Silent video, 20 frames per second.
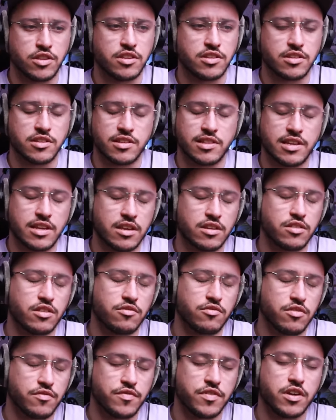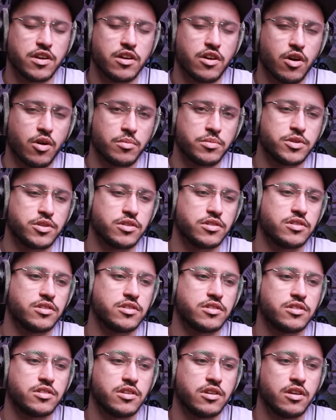delete and the revert
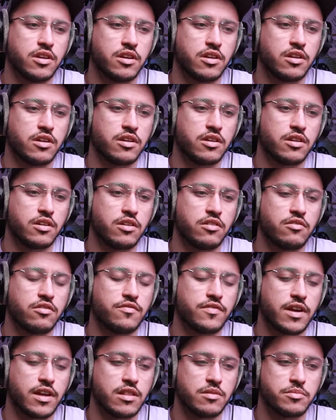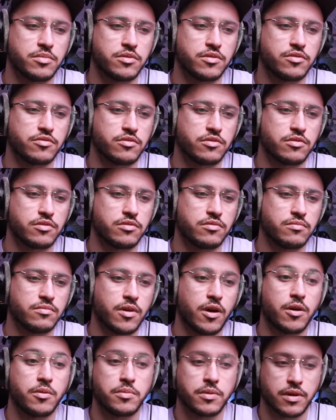options are available through
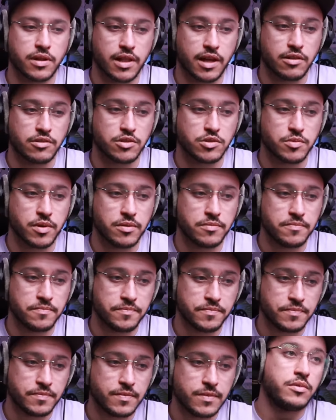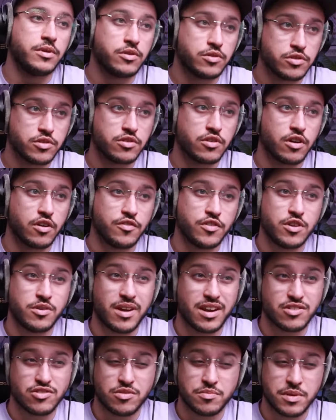Open Cloud as well. We also got a few
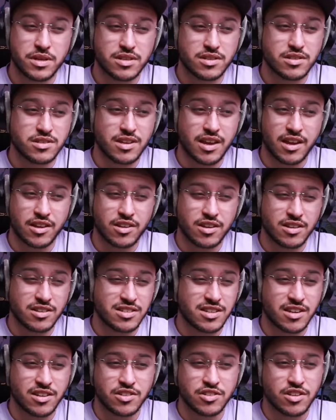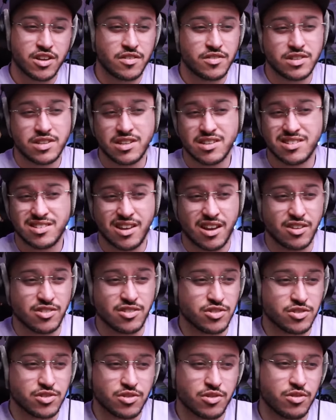extra bits to extended services. I'll
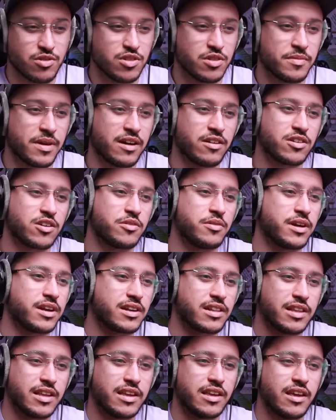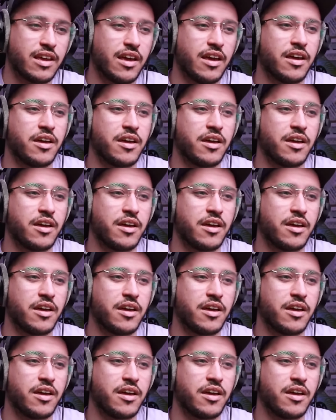just call them out quickly.